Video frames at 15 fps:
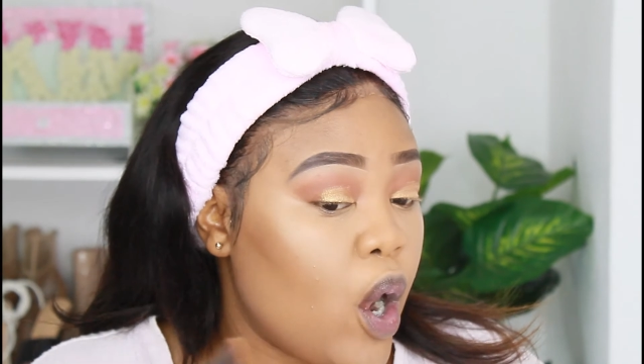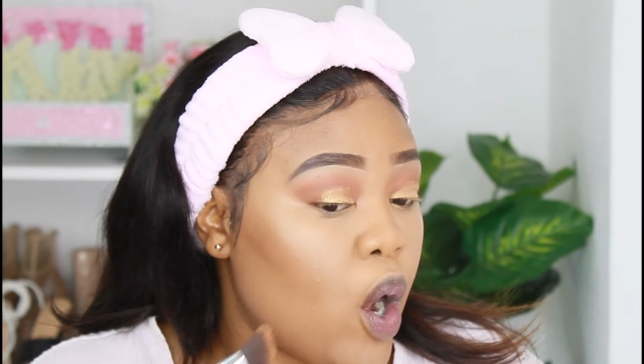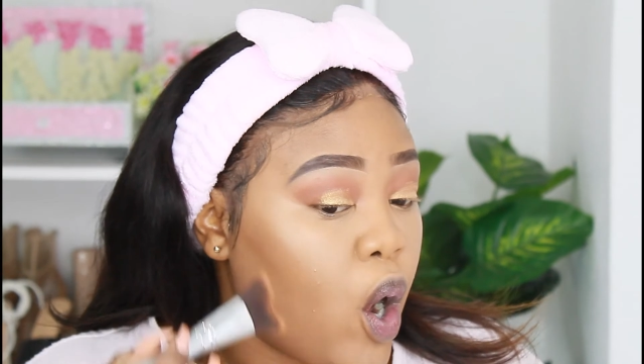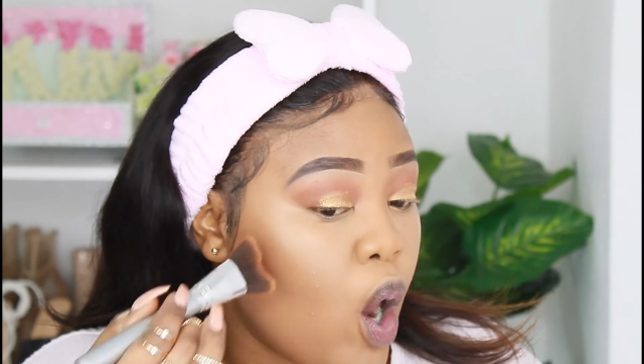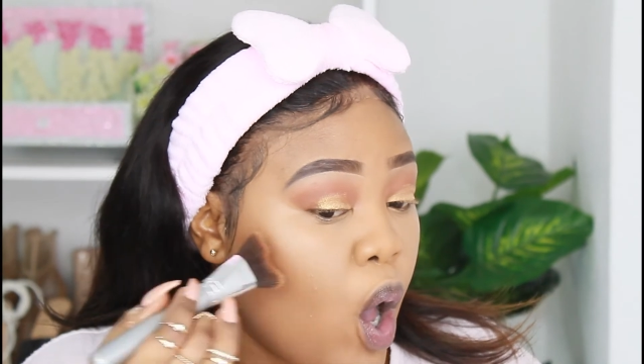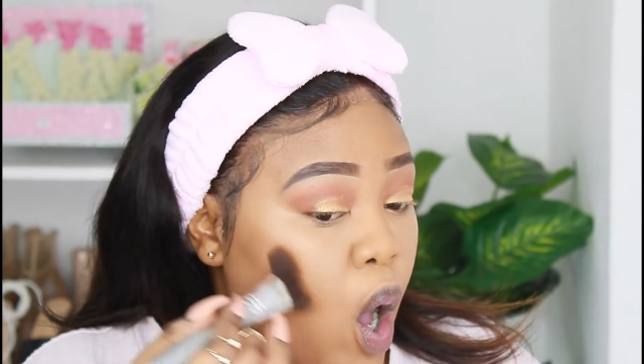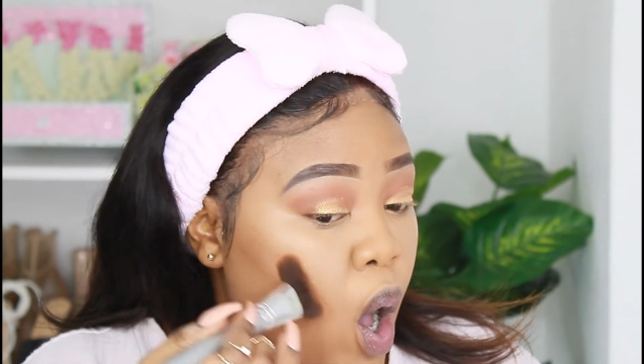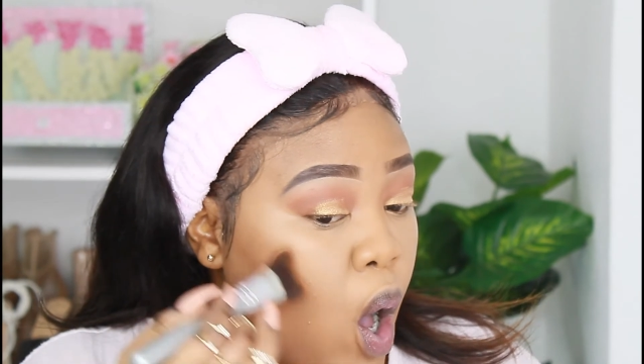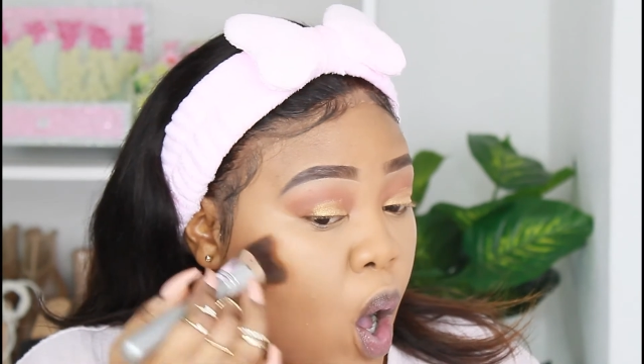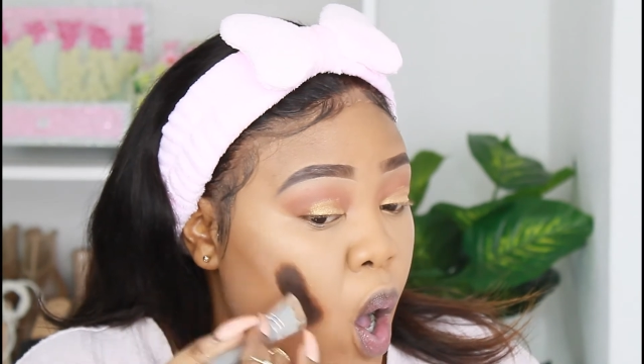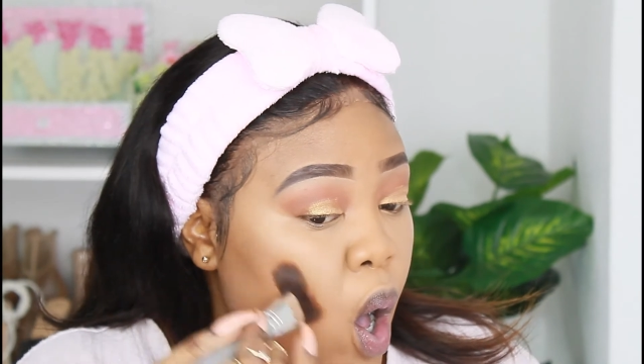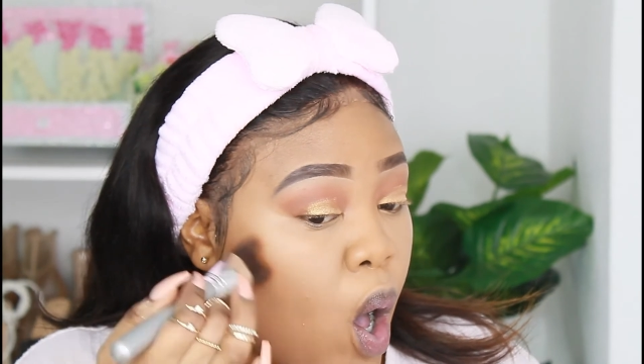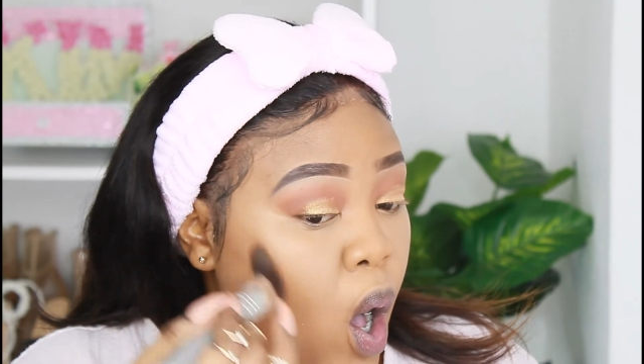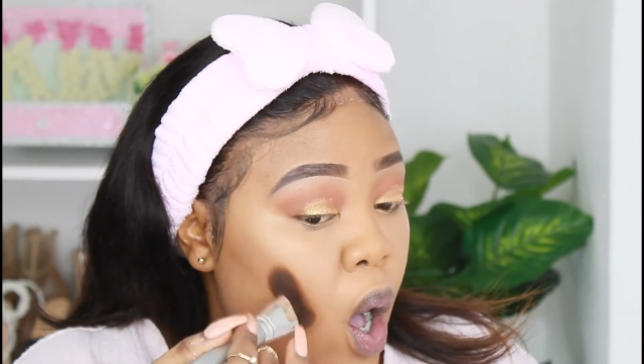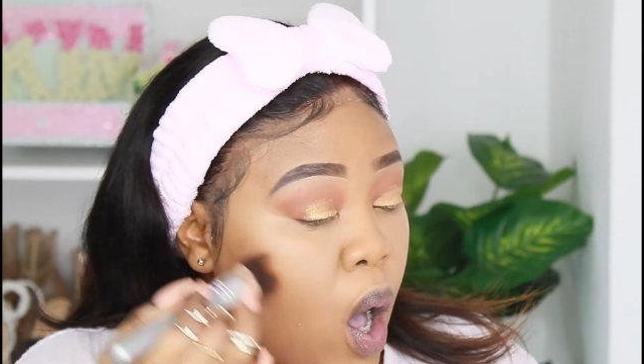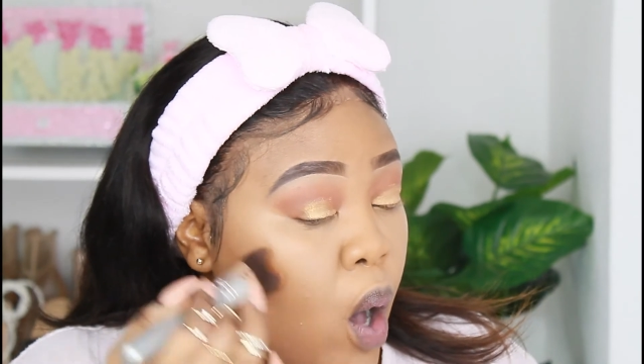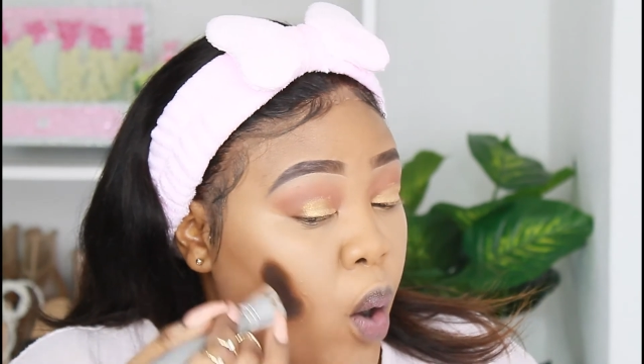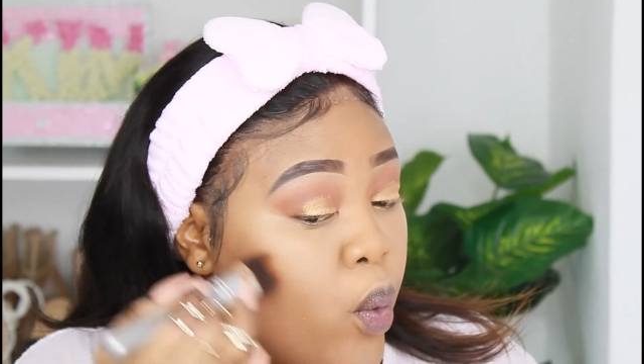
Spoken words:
long